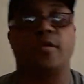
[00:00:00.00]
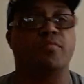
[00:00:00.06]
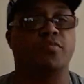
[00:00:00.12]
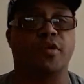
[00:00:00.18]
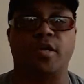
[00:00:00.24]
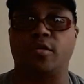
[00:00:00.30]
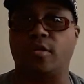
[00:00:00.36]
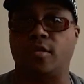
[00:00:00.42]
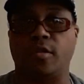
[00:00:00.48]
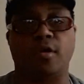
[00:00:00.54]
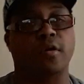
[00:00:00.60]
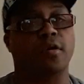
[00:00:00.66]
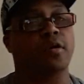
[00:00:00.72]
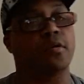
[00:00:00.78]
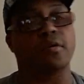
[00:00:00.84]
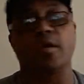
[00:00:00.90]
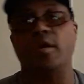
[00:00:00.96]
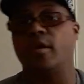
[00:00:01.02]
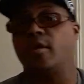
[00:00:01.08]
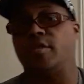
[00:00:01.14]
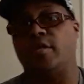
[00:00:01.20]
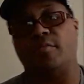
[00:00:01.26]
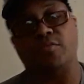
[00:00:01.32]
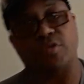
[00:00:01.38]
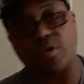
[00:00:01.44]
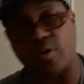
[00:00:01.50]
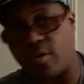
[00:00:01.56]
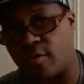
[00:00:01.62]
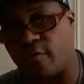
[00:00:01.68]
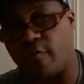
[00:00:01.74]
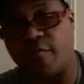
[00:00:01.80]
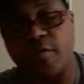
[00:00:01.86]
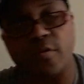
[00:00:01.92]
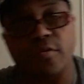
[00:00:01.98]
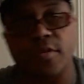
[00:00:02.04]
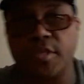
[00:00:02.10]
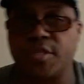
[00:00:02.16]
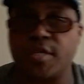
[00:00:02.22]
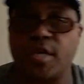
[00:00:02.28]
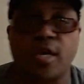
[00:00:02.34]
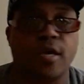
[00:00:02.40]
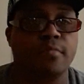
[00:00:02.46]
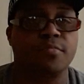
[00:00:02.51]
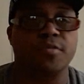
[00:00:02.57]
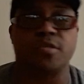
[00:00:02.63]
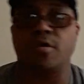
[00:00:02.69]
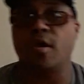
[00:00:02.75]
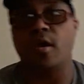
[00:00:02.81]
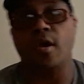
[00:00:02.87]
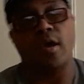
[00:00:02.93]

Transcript: They were getting along. They would talk on the phone at times.